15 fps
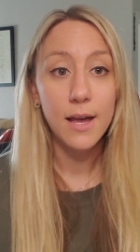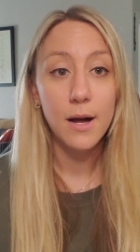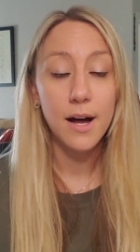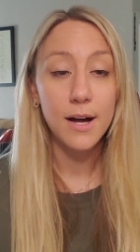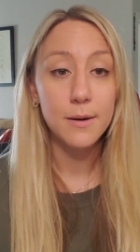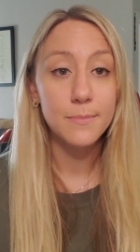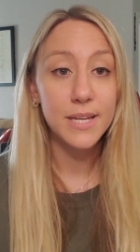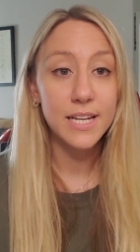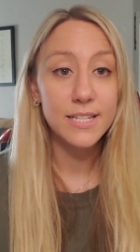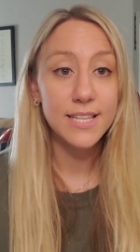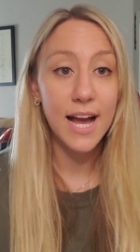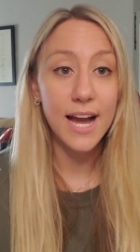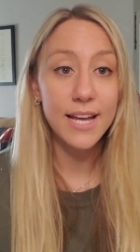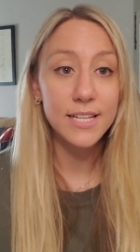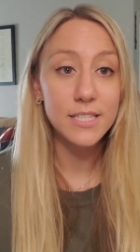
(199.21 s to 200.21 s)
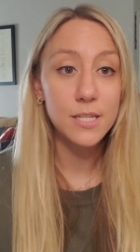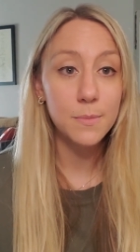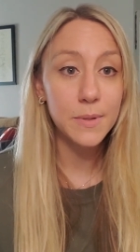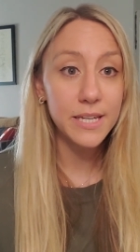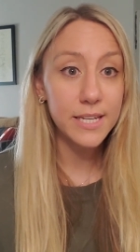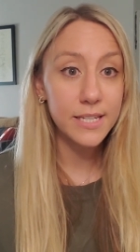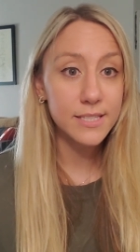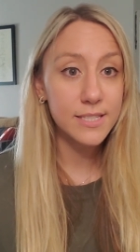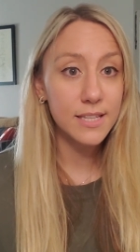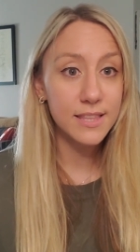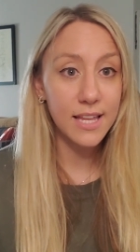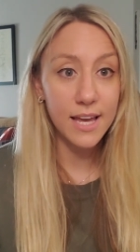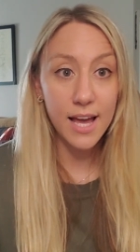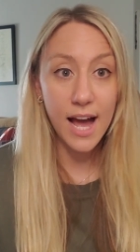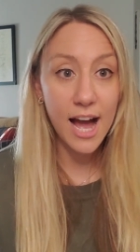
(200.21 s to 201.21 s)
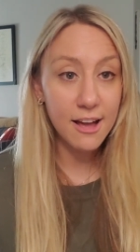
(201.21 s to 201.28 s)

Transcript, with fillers: um, because INTPs that